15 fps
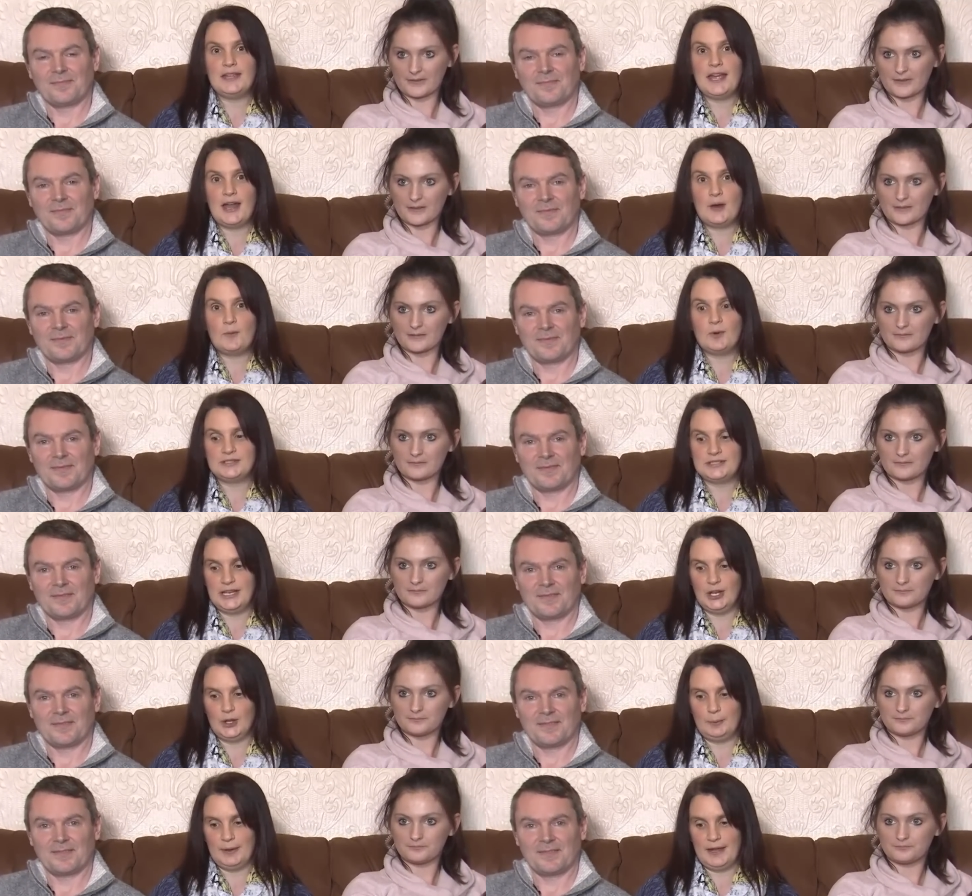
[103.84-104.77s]
Speaker 1: way, yeah, it was a
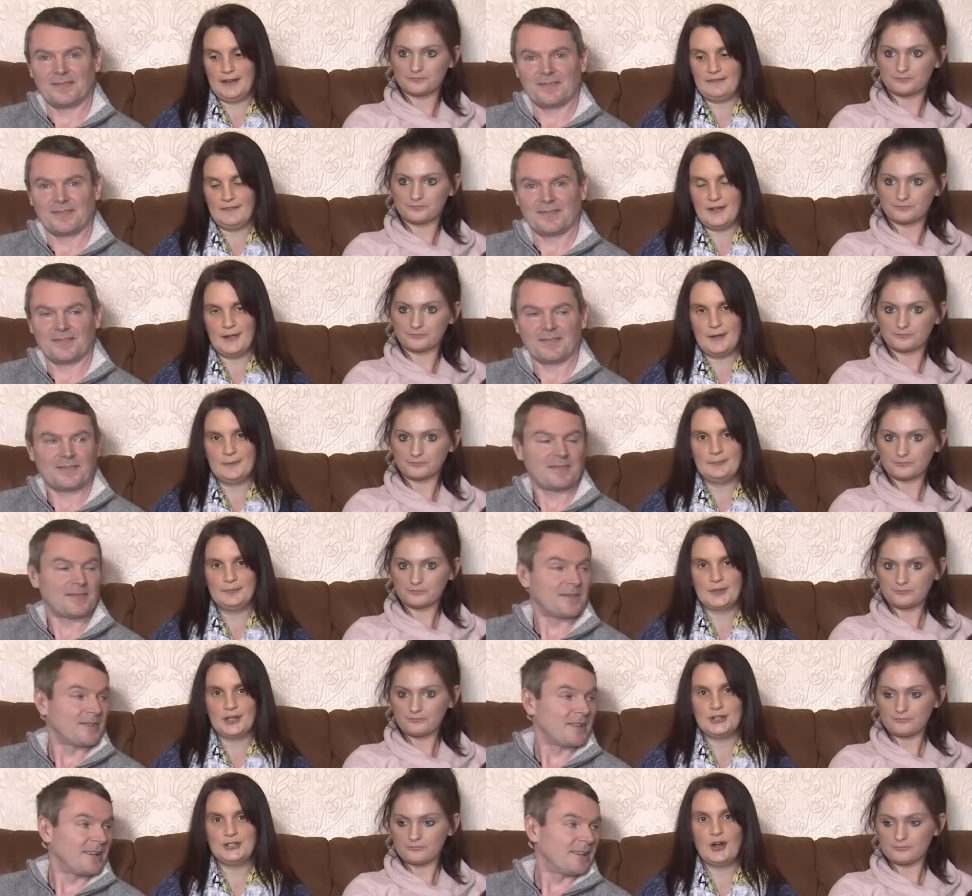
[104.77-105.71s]
little bit of a
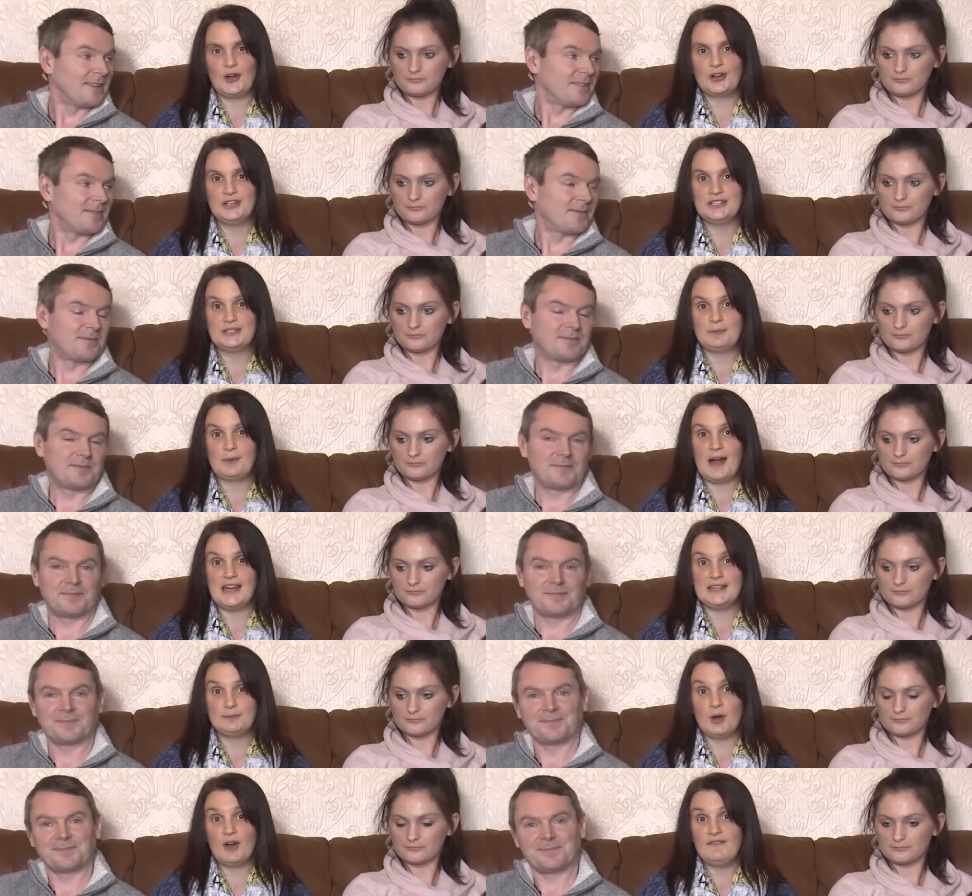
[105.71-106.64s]
shock and a
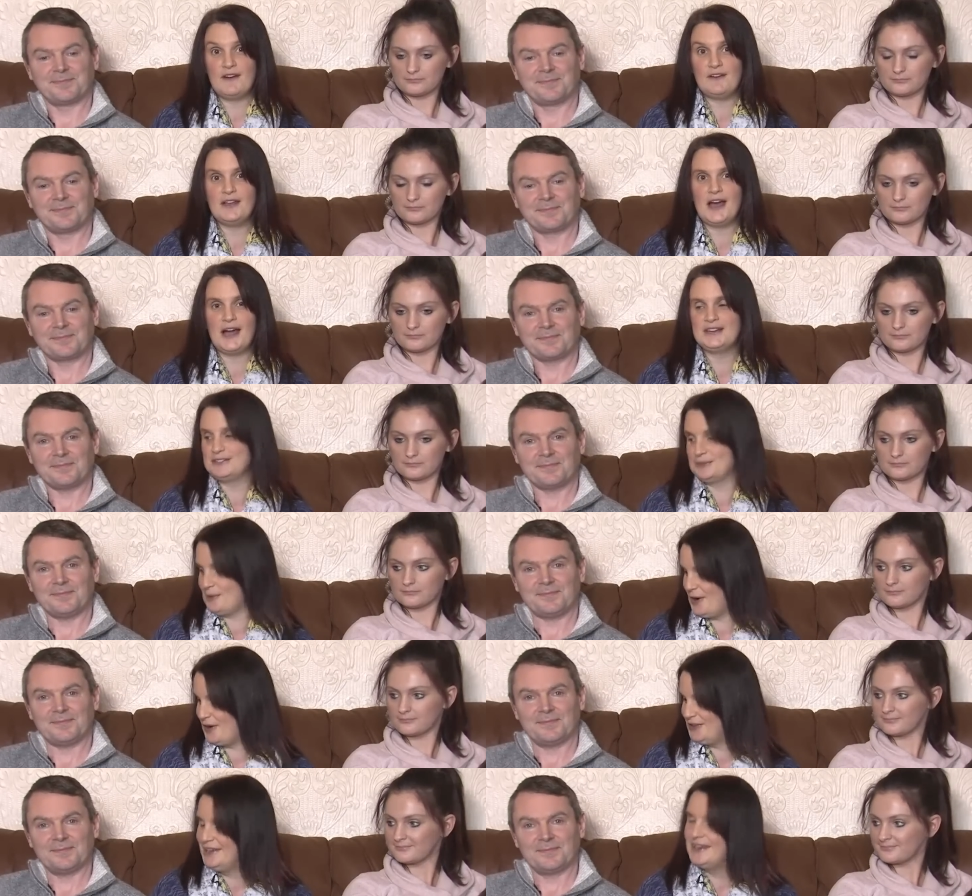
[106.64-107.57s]
surprise, but a very nice
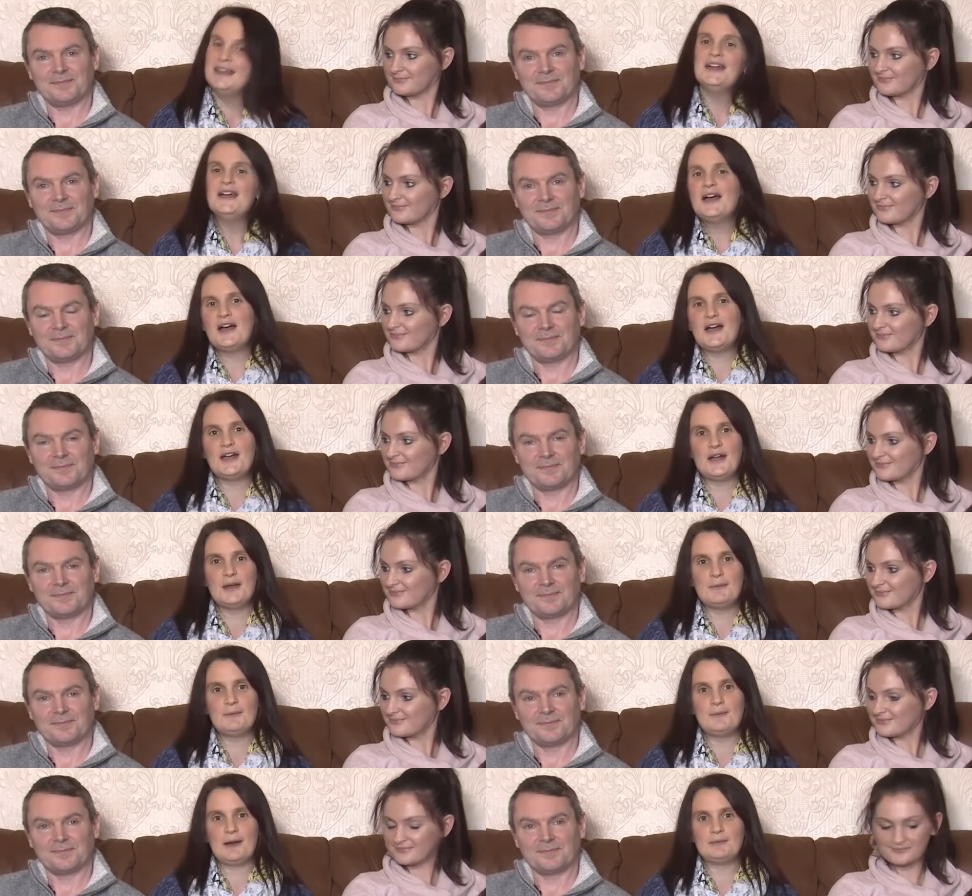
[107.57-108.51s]
one.
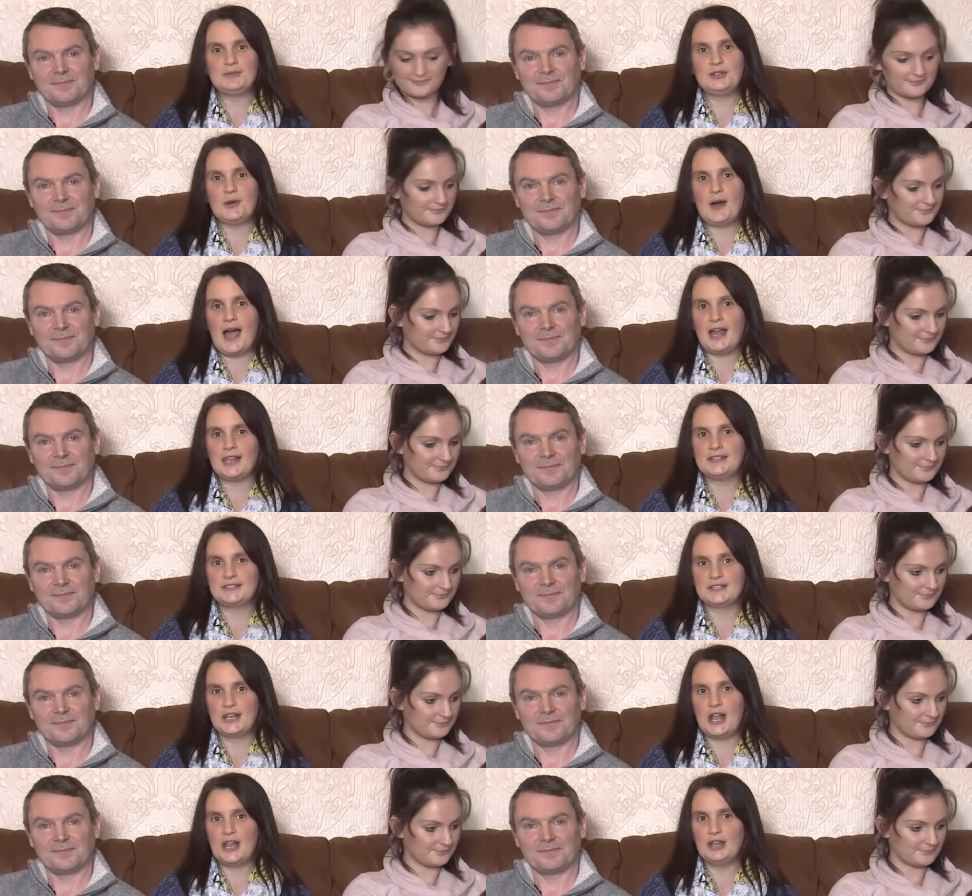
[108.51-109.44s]
I'm sure Hallie's
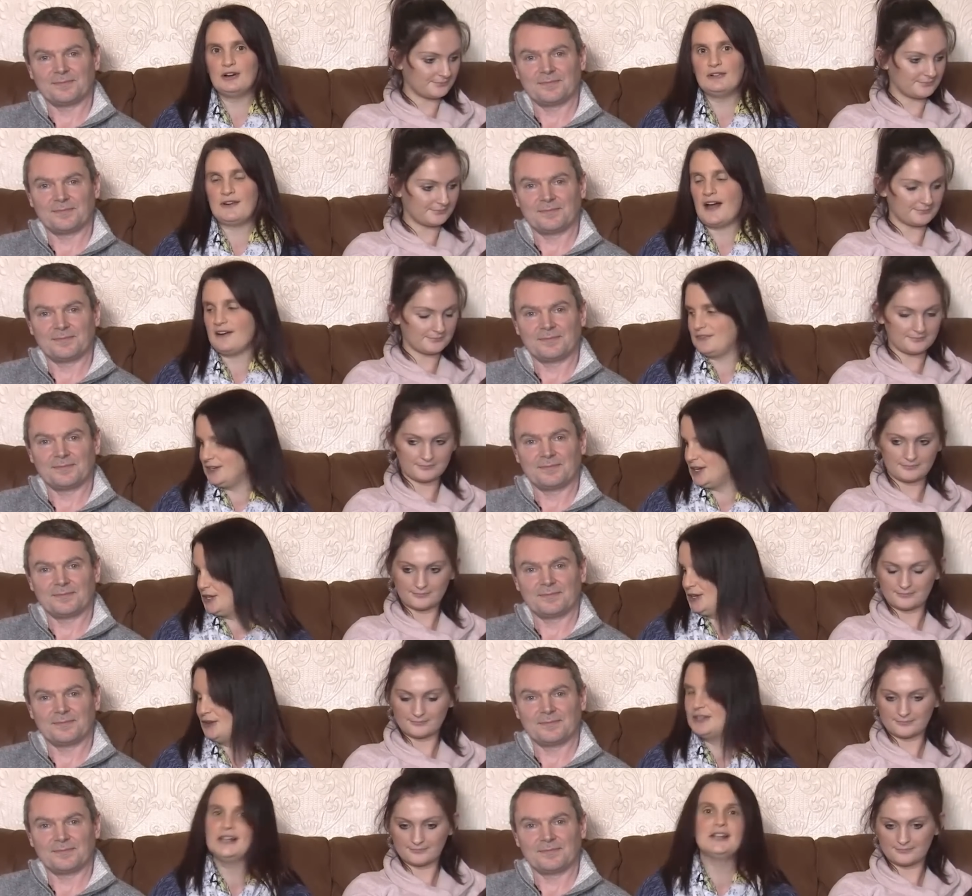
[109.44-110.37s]
going to love having a
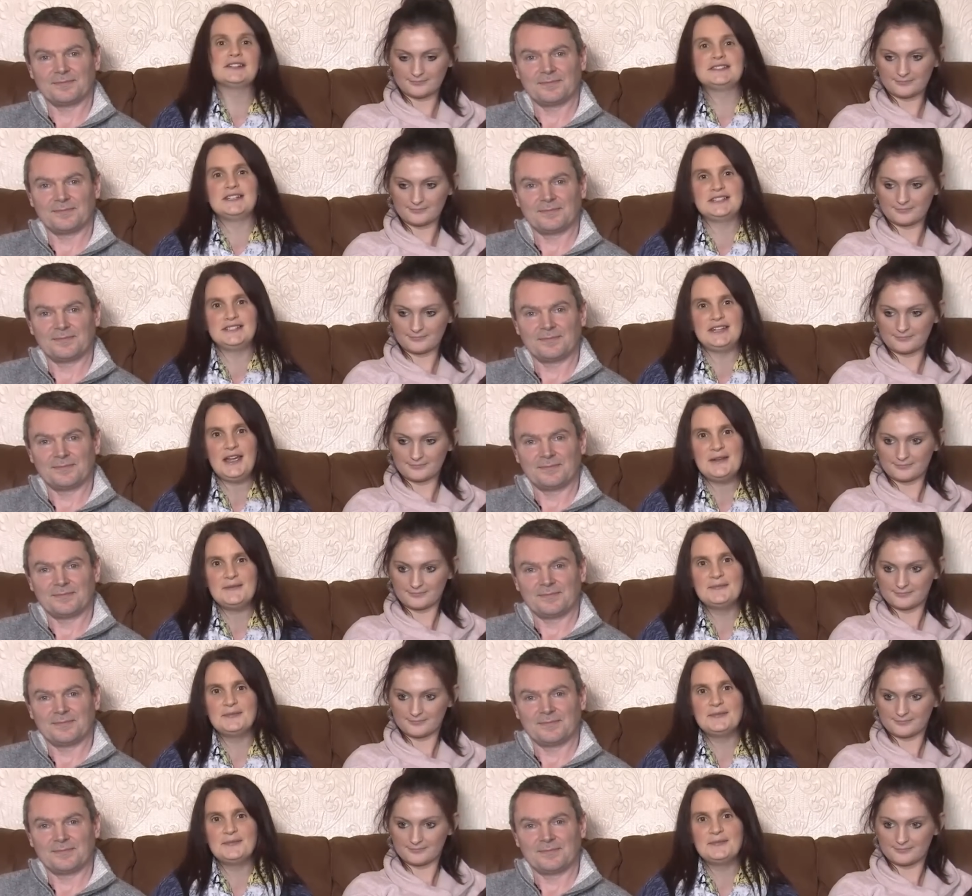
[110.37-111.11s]
new little sister.